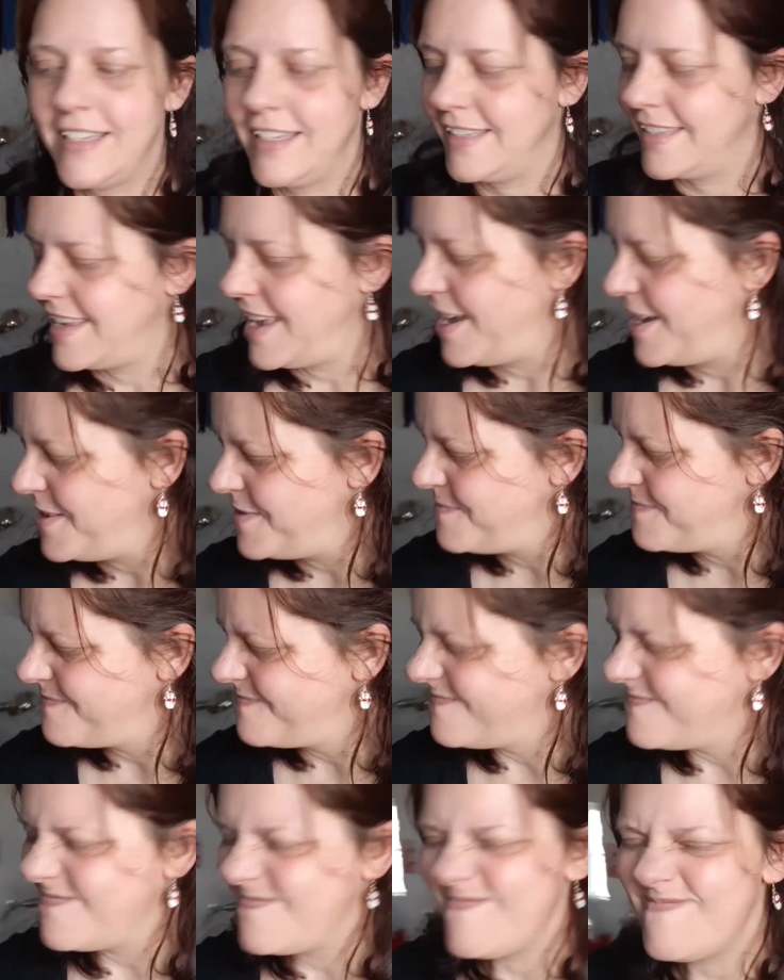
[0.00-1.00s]
So
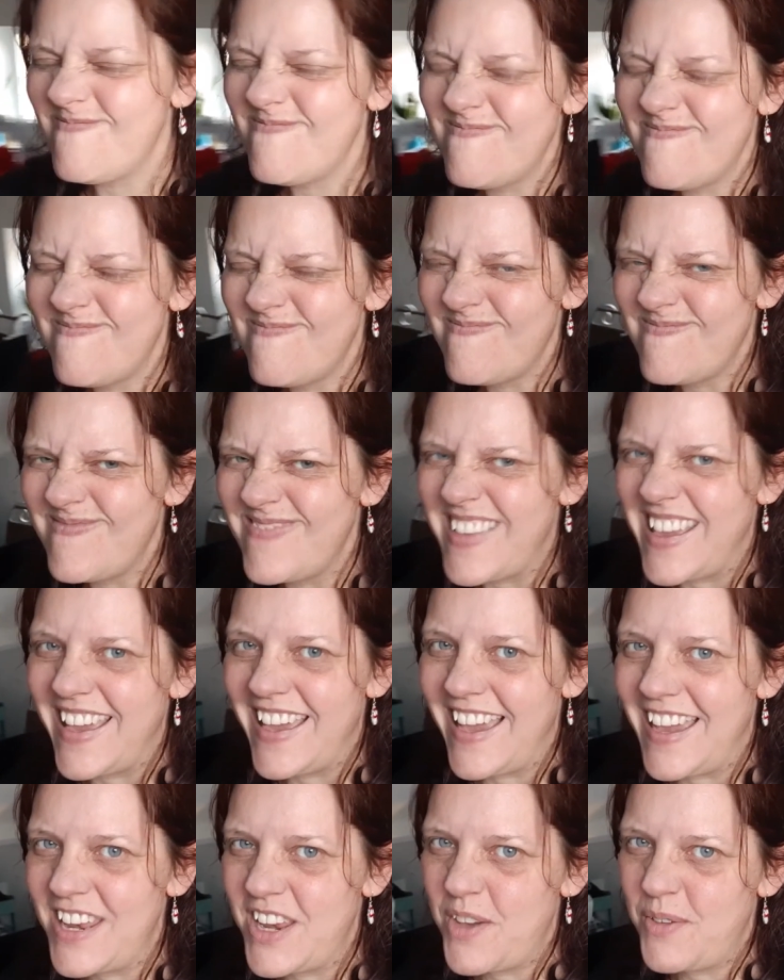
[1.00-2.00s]

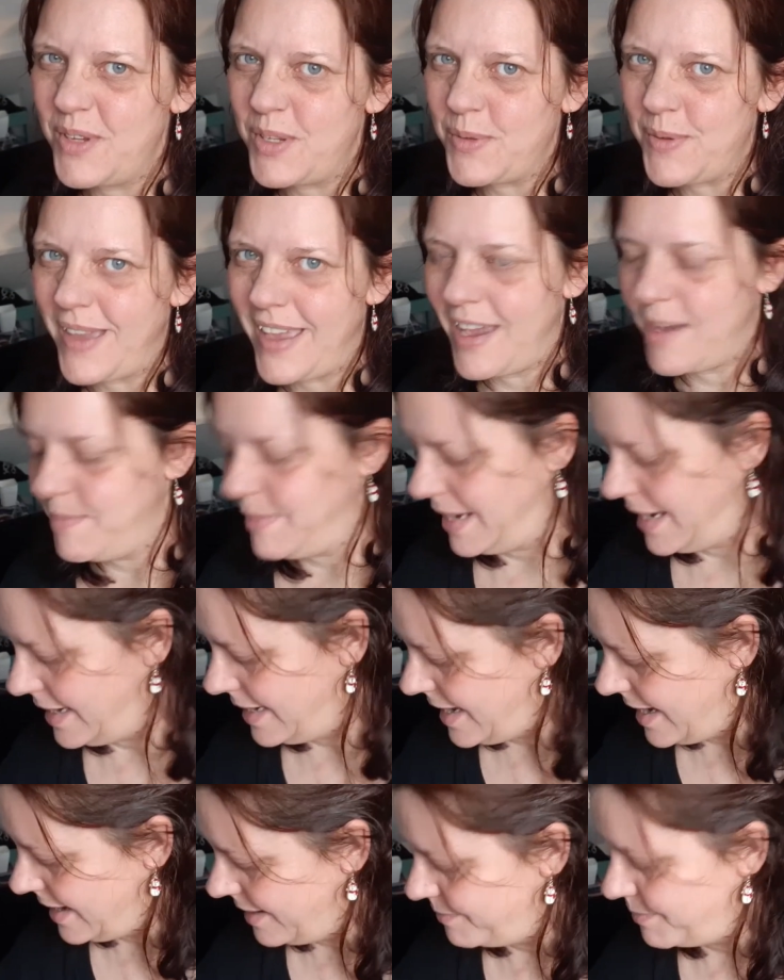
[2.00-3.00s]
I know which way I'm
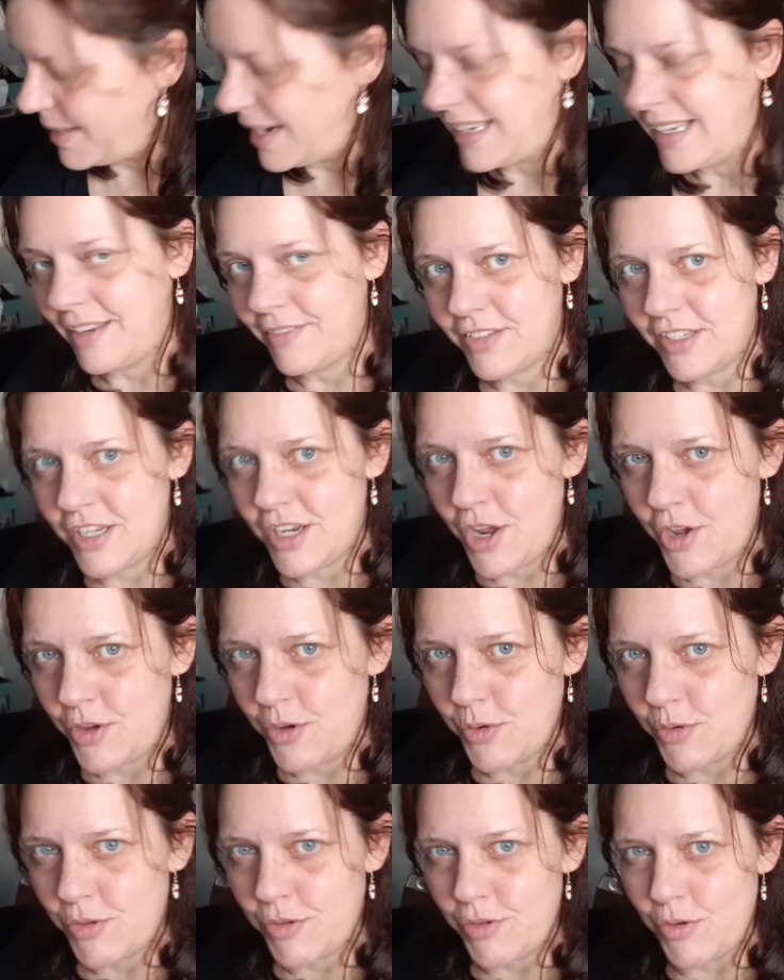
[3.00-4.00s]
leaning, but I'd love to know
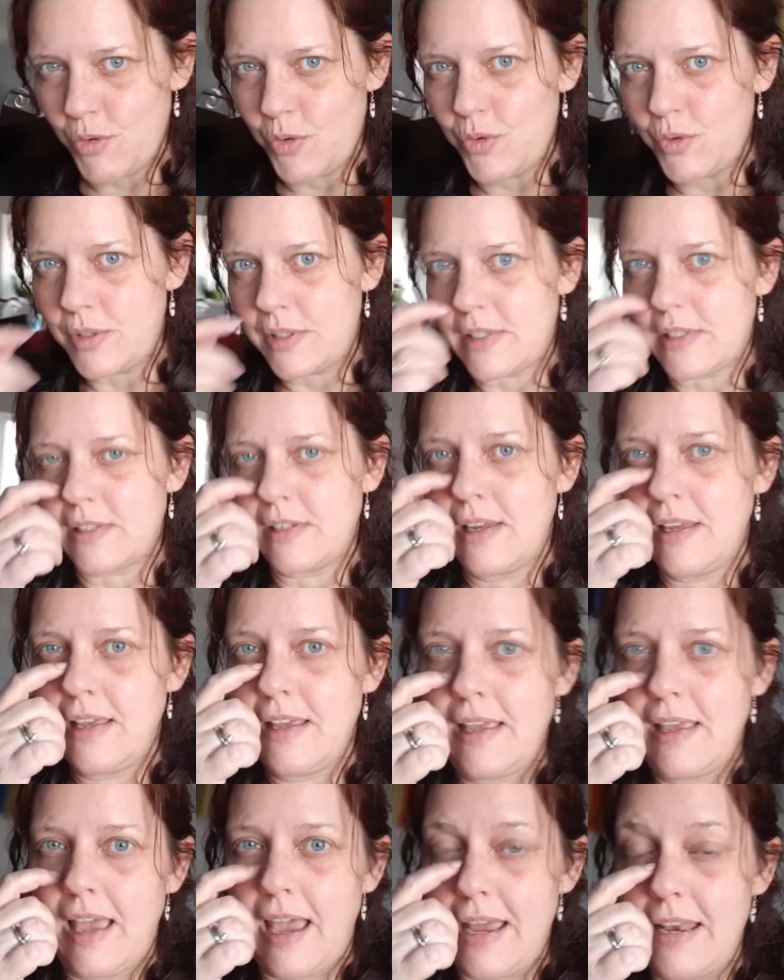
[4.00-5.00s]
your thoughts.
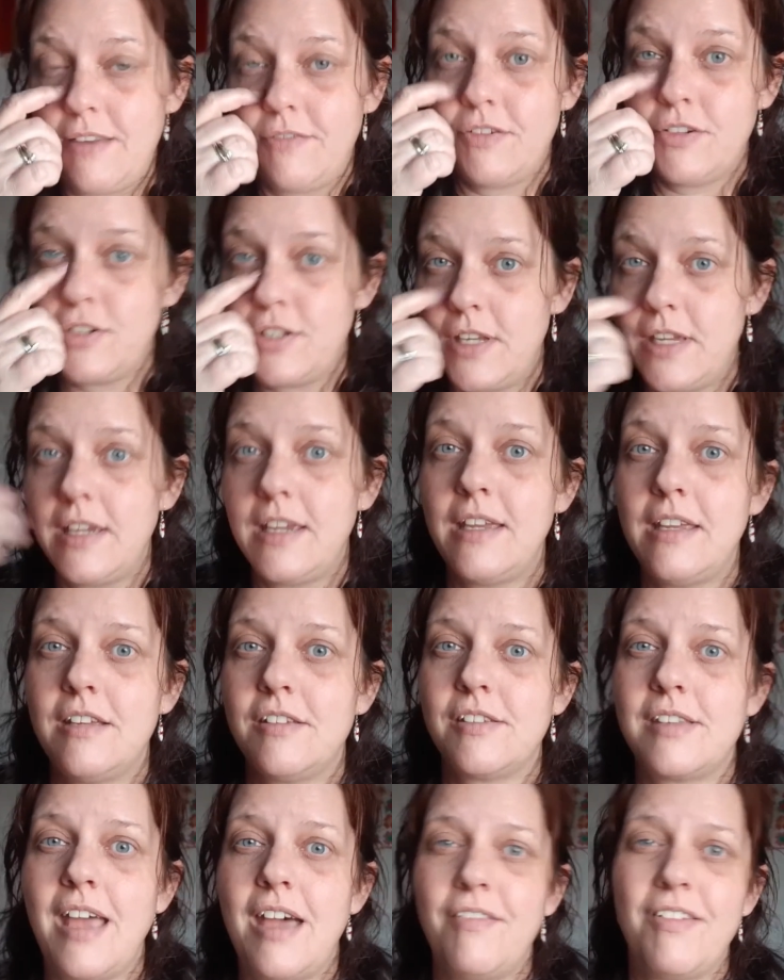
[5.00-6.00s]
And if you're doing it
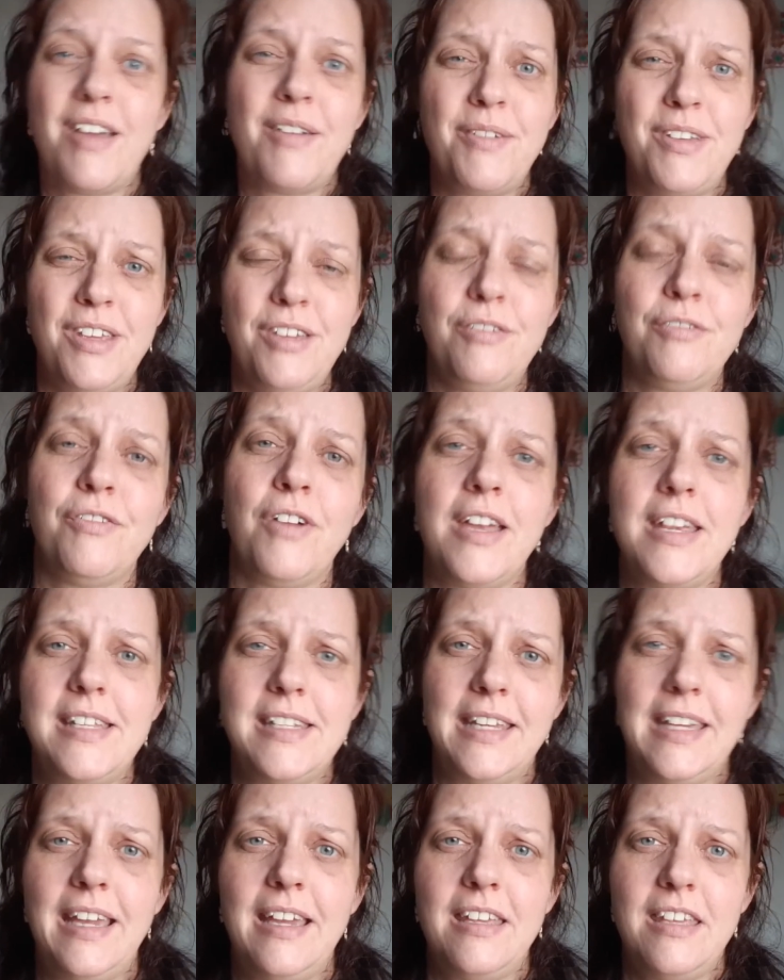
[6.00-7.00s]
yourself, how are you
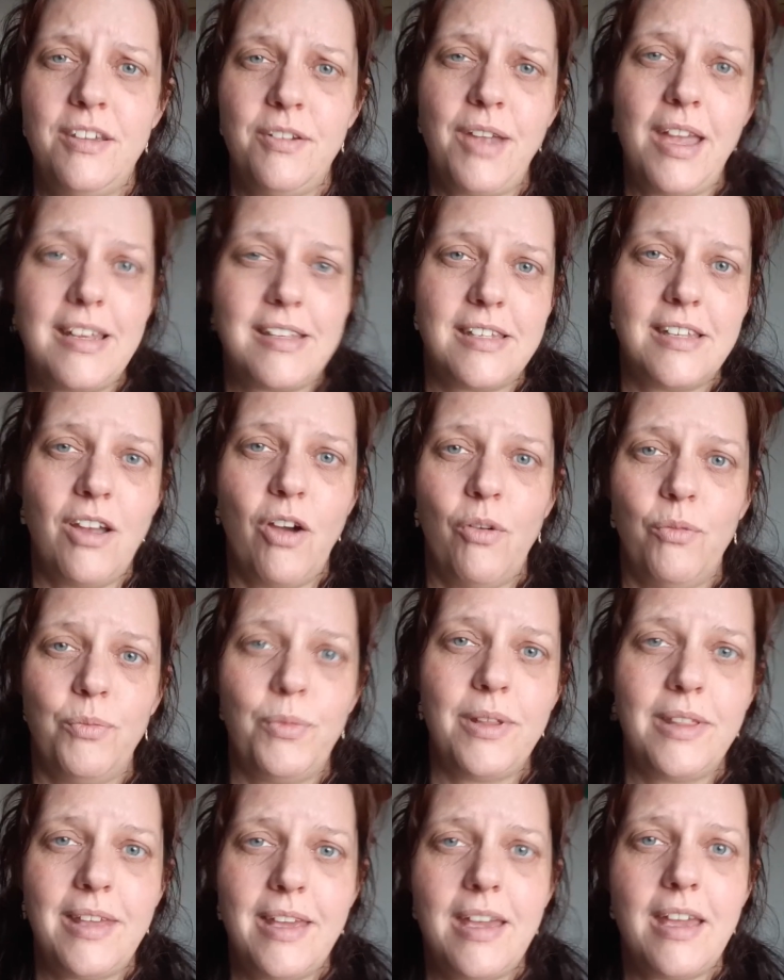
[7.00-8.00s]
finding it? Are you getting on
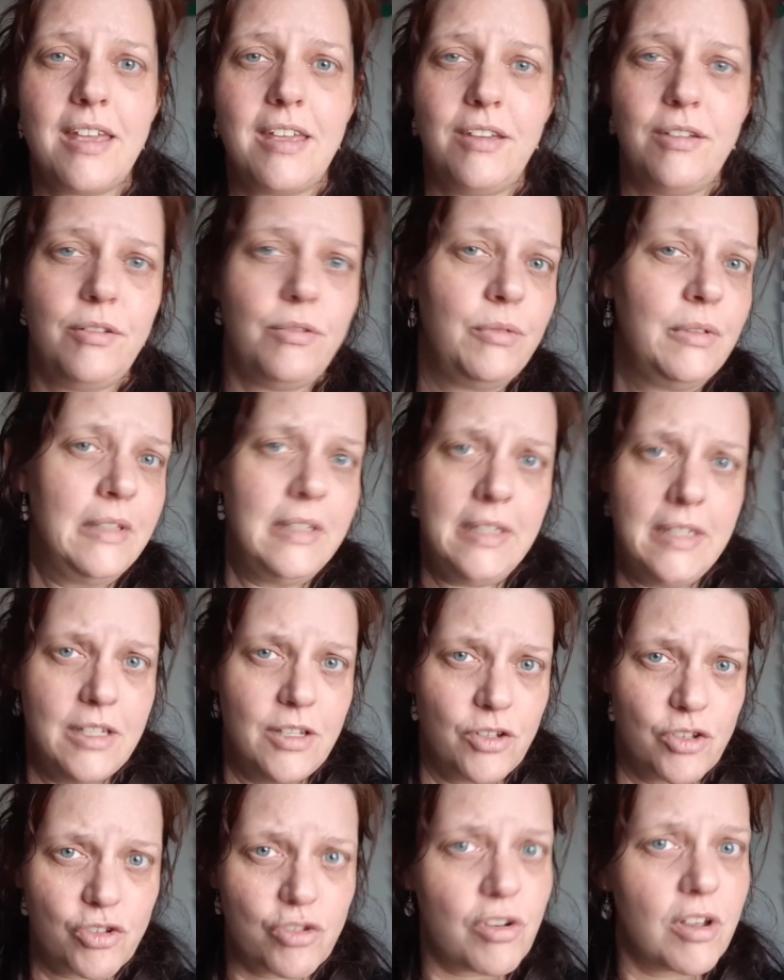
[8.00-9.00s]
with it? Are you
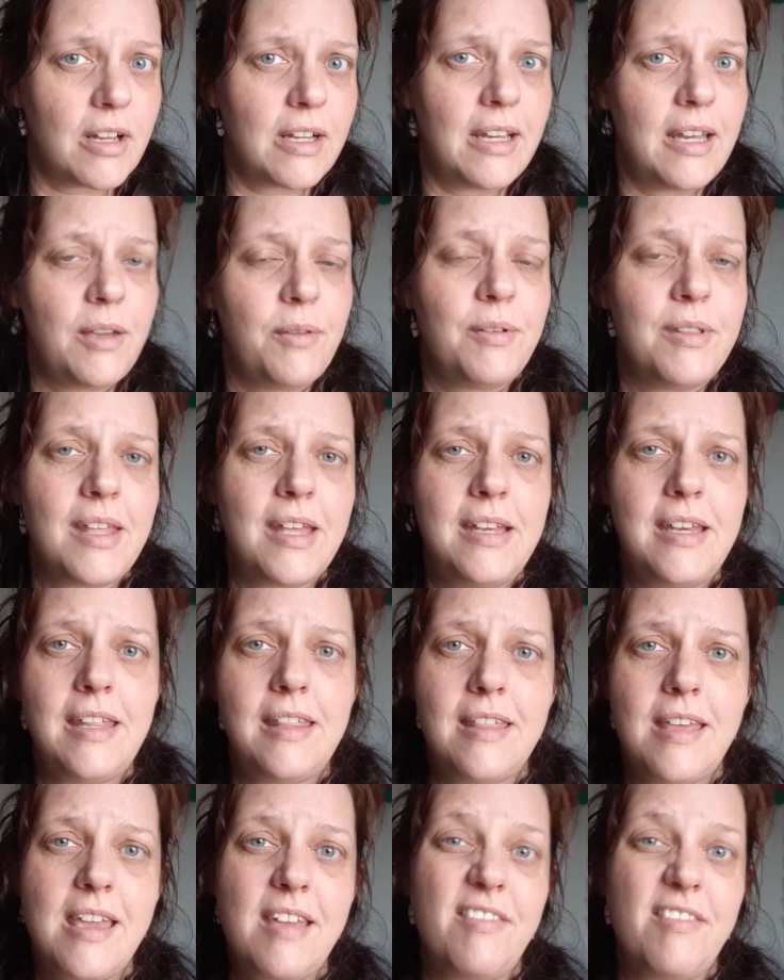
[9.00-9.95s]
struggling with anything?